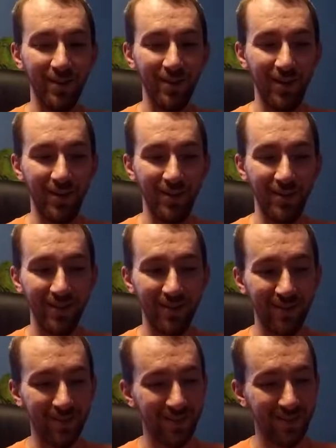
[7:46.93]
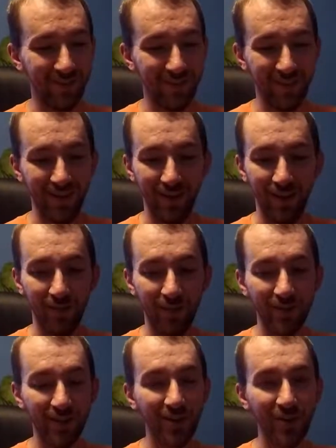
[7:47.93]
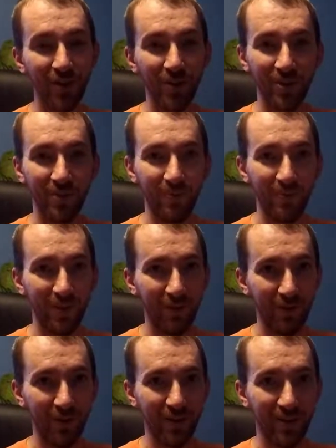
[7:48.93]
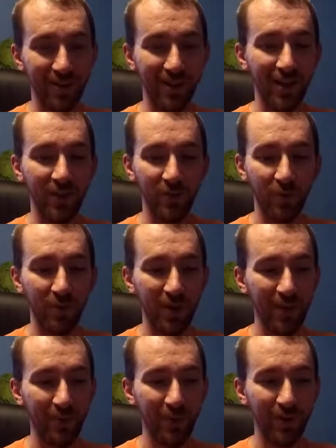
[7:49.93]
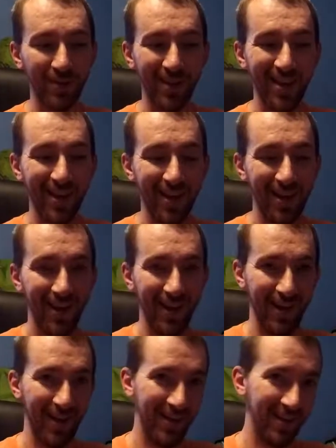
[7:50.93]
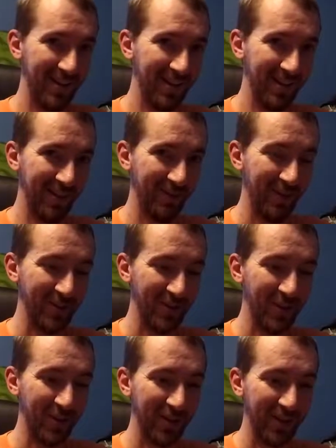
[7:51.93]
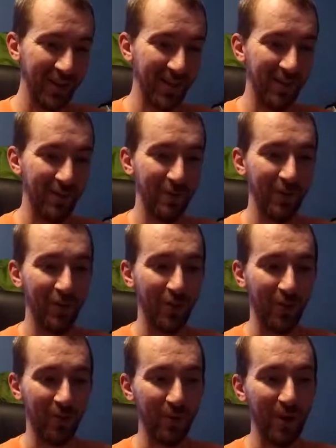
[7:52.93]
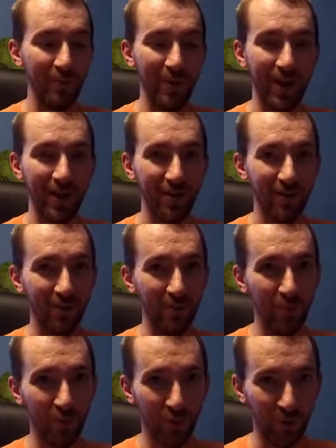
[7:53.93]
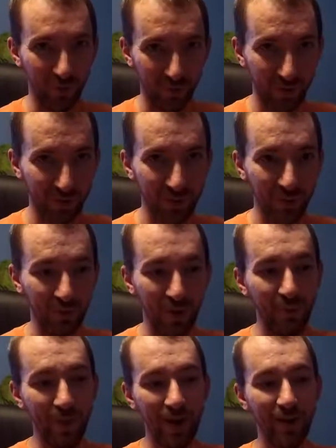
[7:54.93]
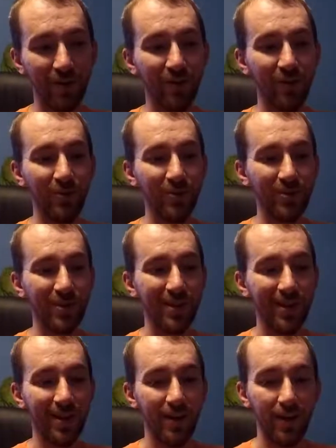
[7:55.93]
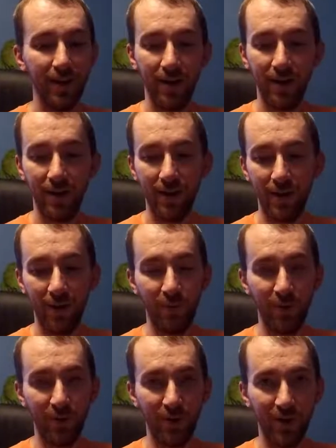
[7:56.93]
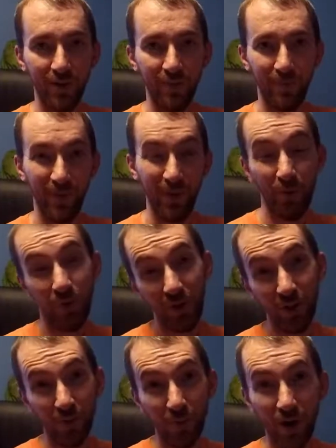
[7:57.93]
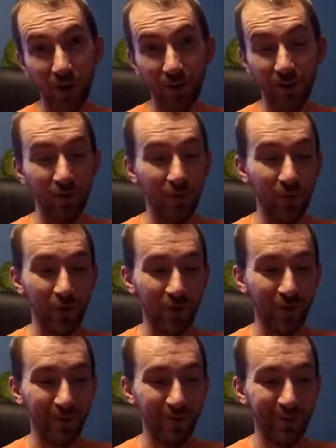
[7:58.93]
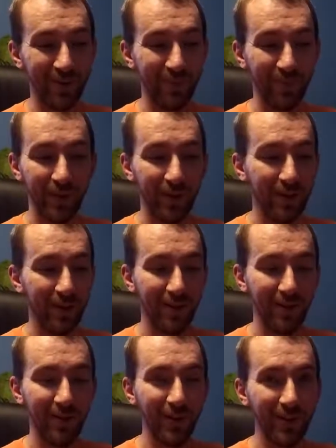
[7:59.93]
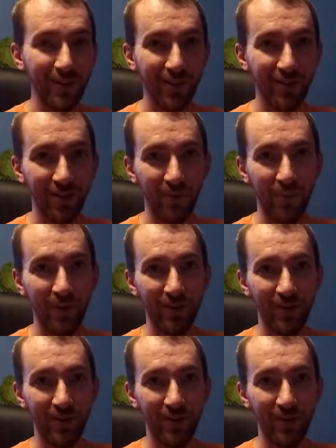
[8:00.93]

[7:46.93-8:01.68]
unless I saw some different designs from Platypus, and if I saw like a different thread pattern, a more universal thread pattern used, I would look at their products in the future. But until I see some things